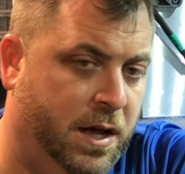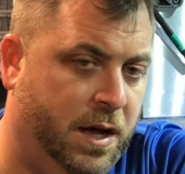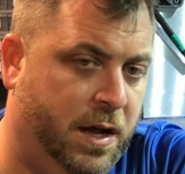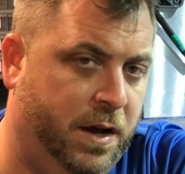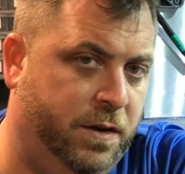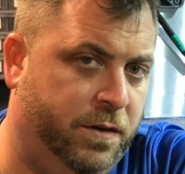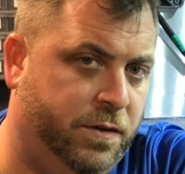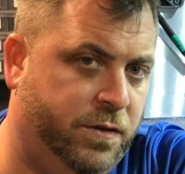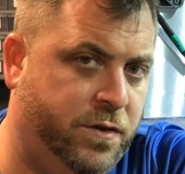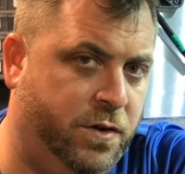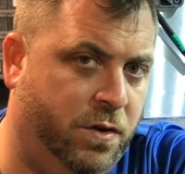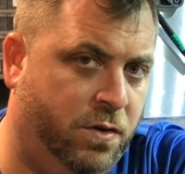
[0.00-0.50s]
I
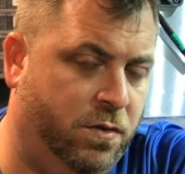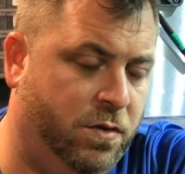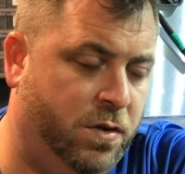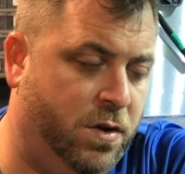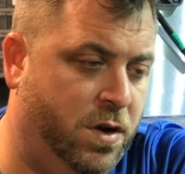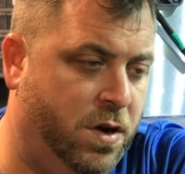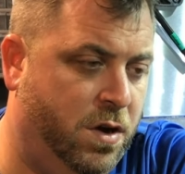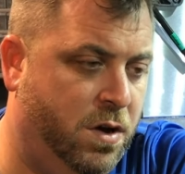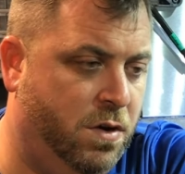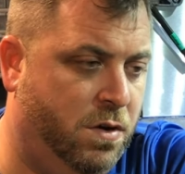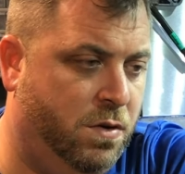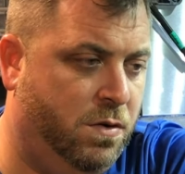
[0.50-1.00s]
just don't
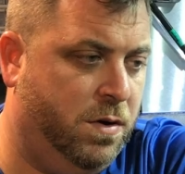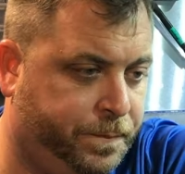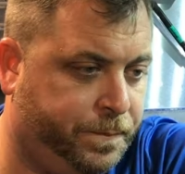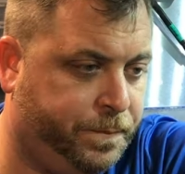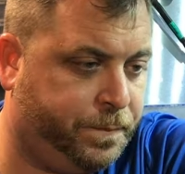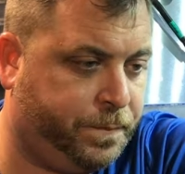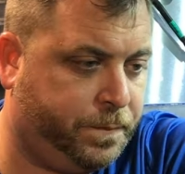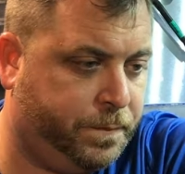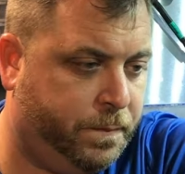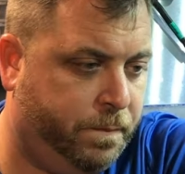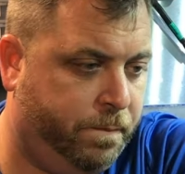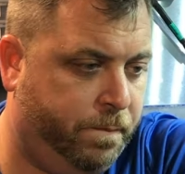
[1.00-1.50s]
know
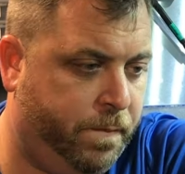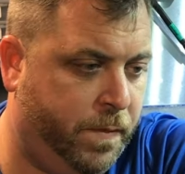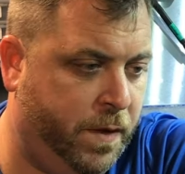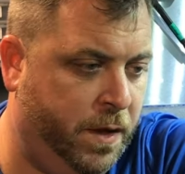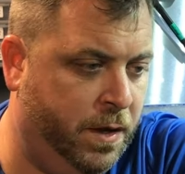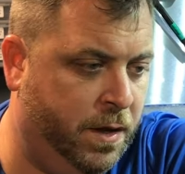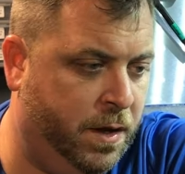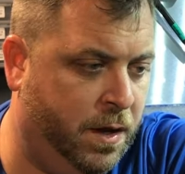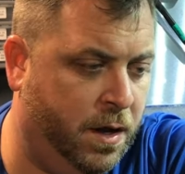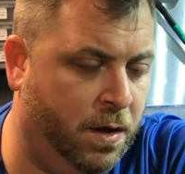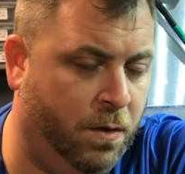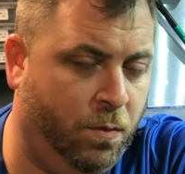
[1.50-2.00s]

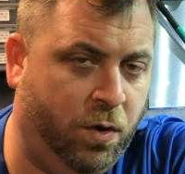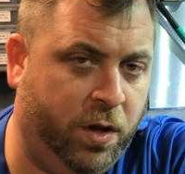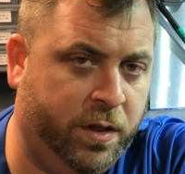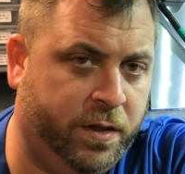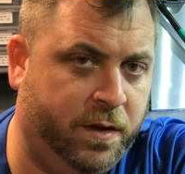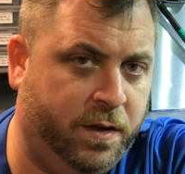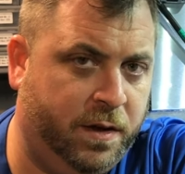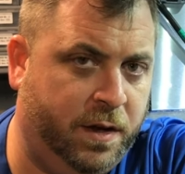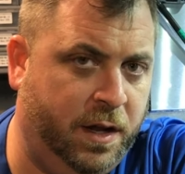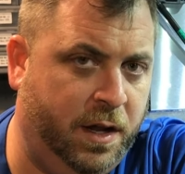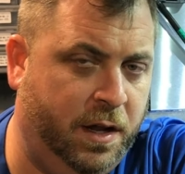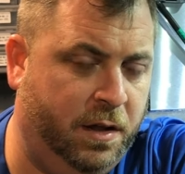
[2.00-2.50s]
what
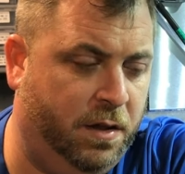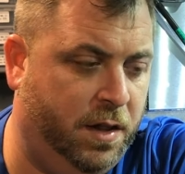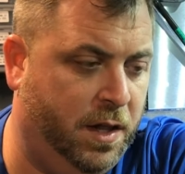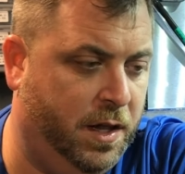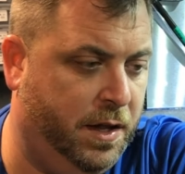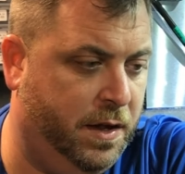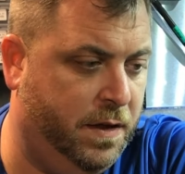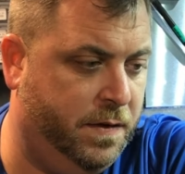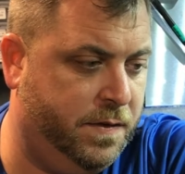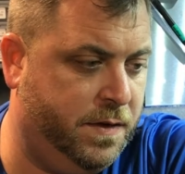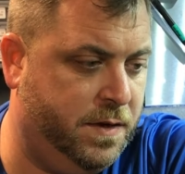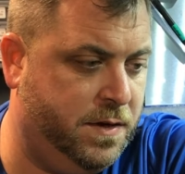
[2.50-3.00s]
the deal
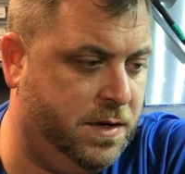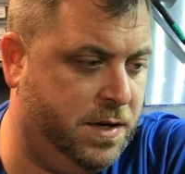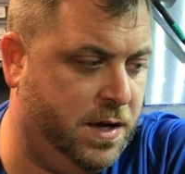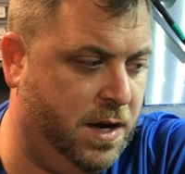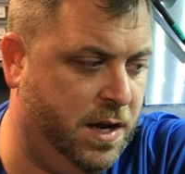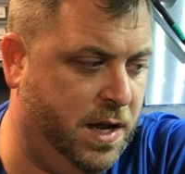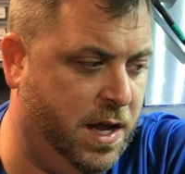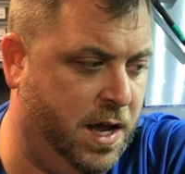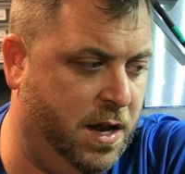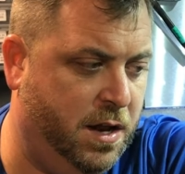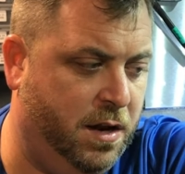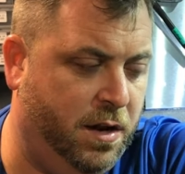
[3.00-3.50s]
is. He
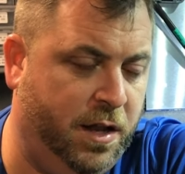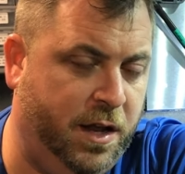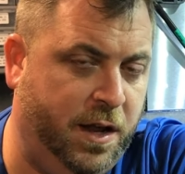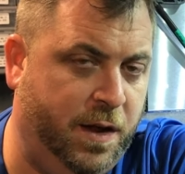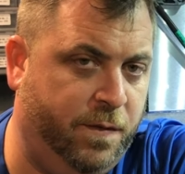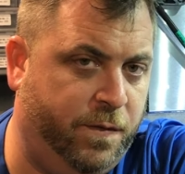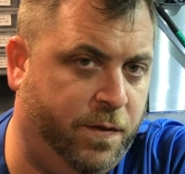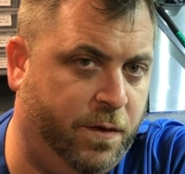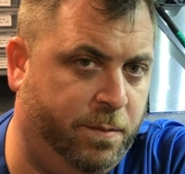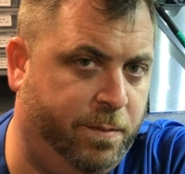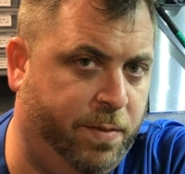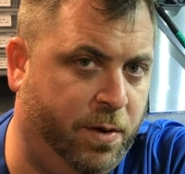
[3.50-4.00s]
said he had to
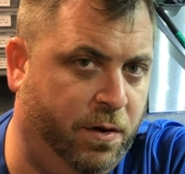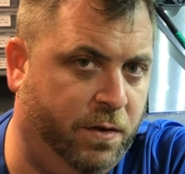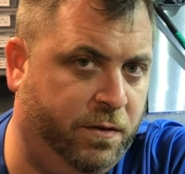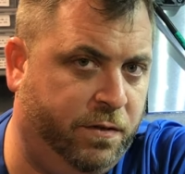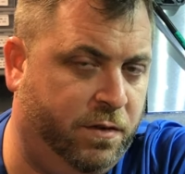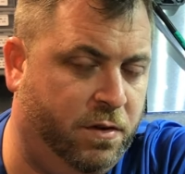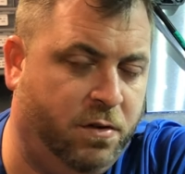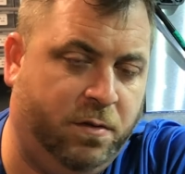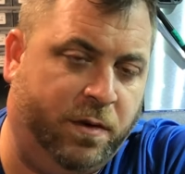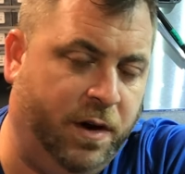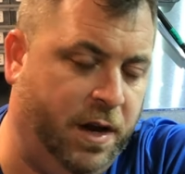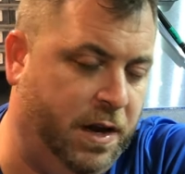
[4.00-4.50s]
leave for
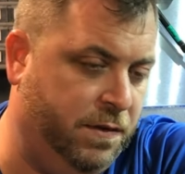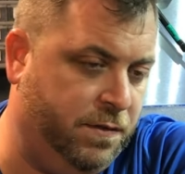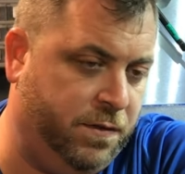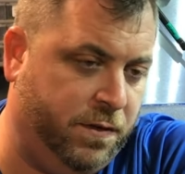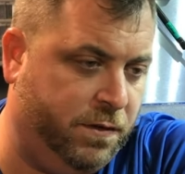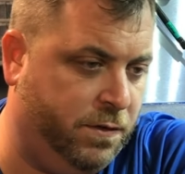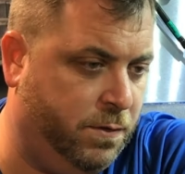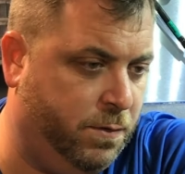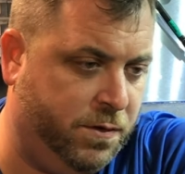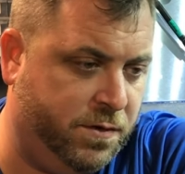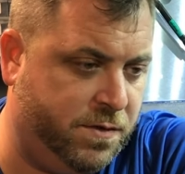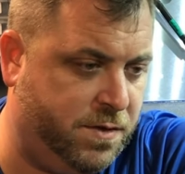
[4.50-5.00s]
personal
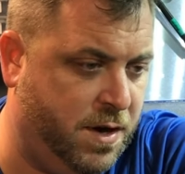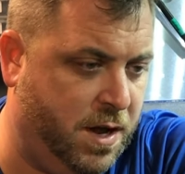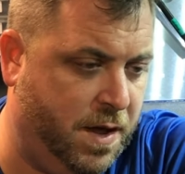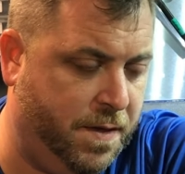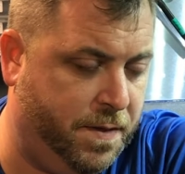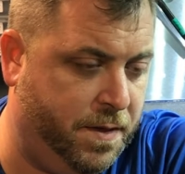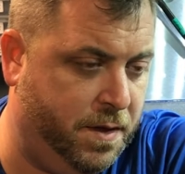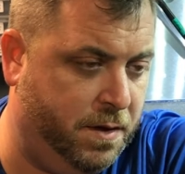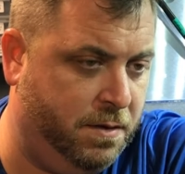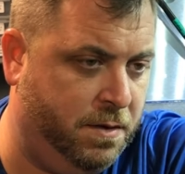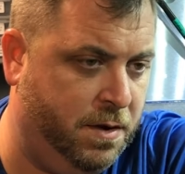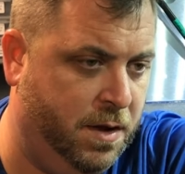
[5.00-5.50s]
reasons. It was
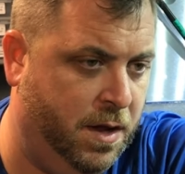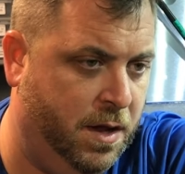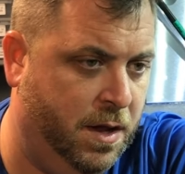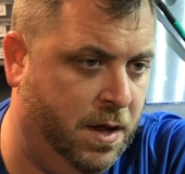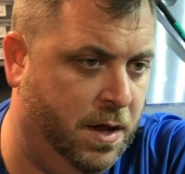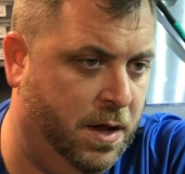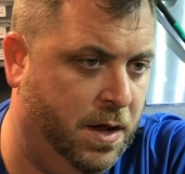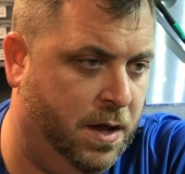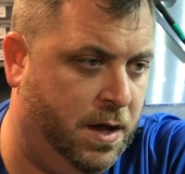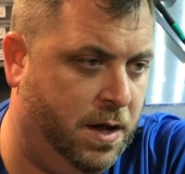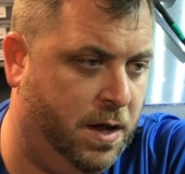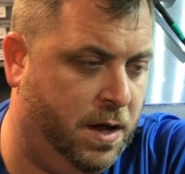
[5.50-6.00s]
nothing
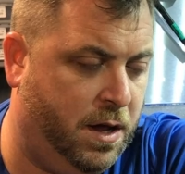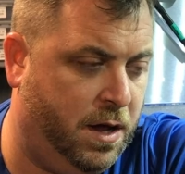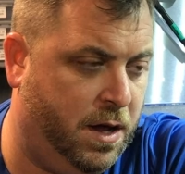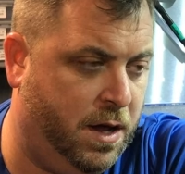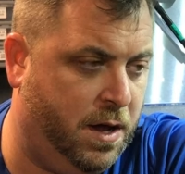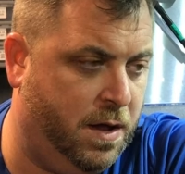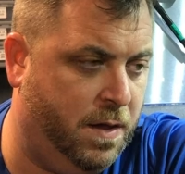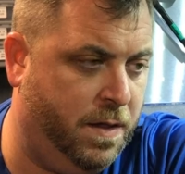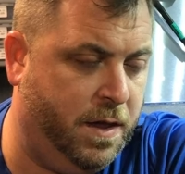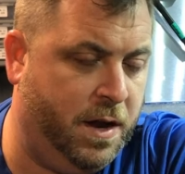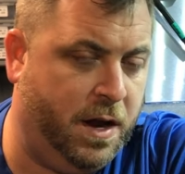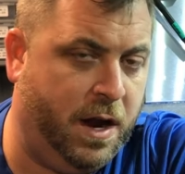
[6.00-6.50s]

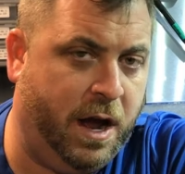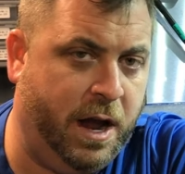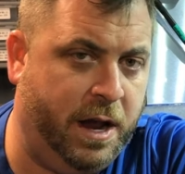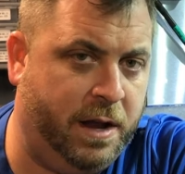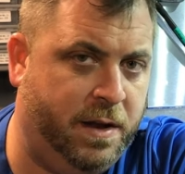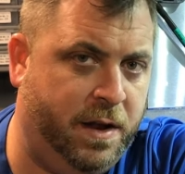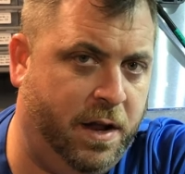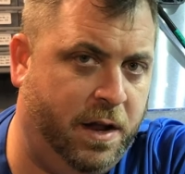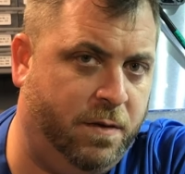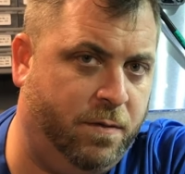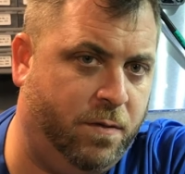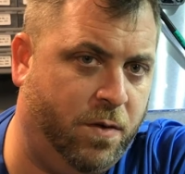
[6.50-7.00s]
that I
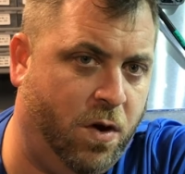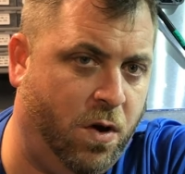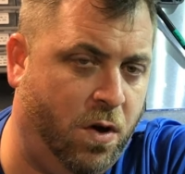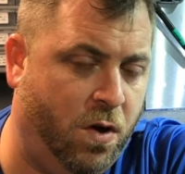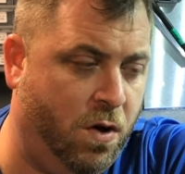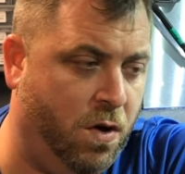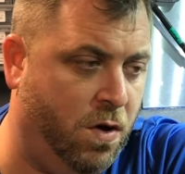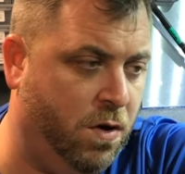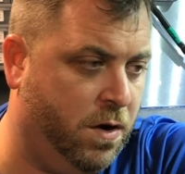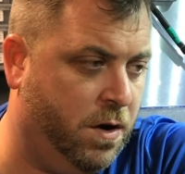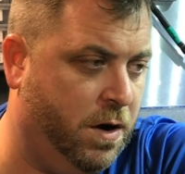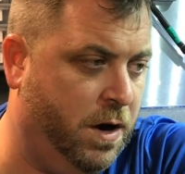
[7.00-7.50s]
did
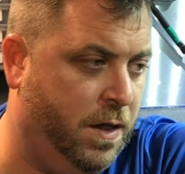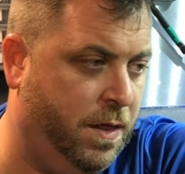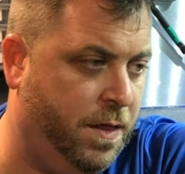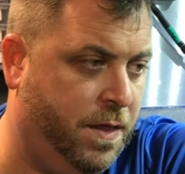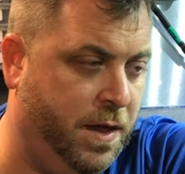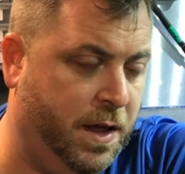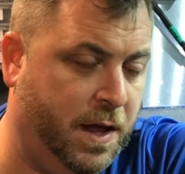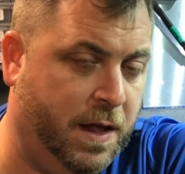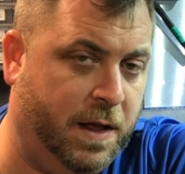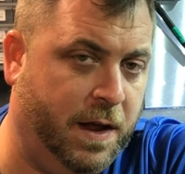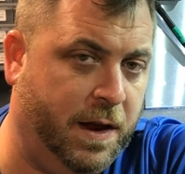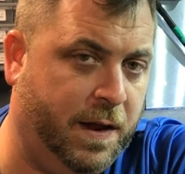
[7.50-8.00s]
wrong or
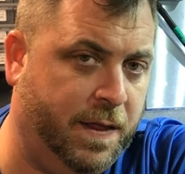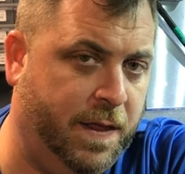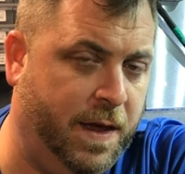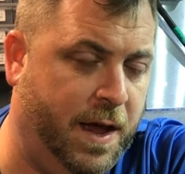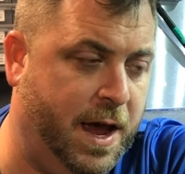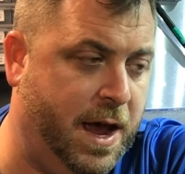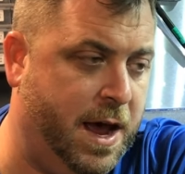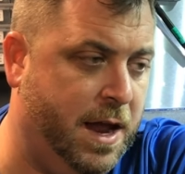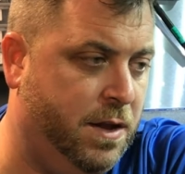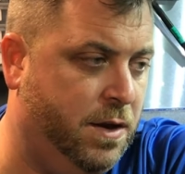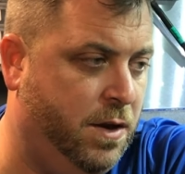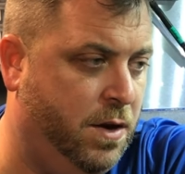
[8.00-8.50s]
anything like
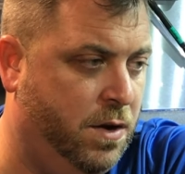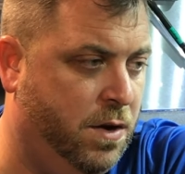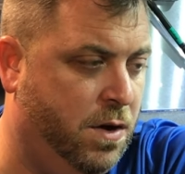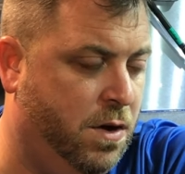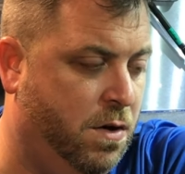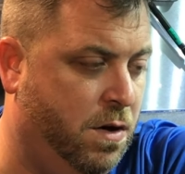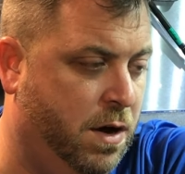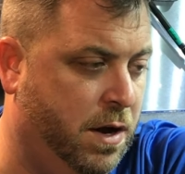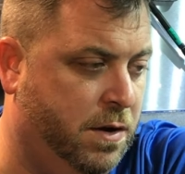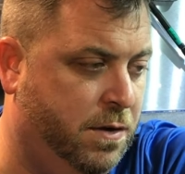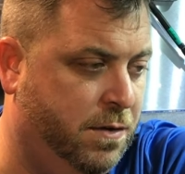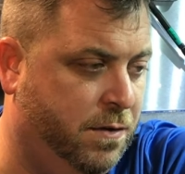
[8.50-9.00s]
that. You
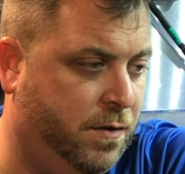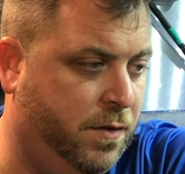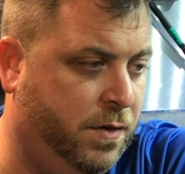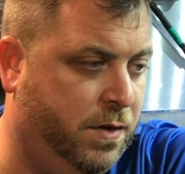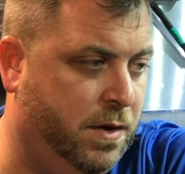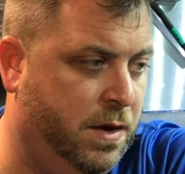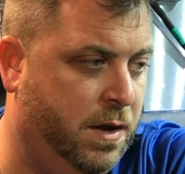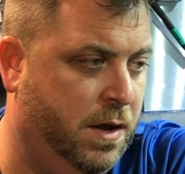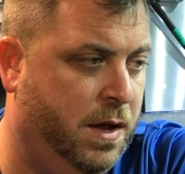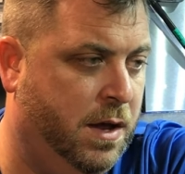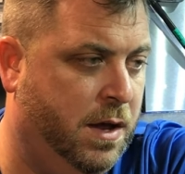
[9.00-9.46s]
know, I just,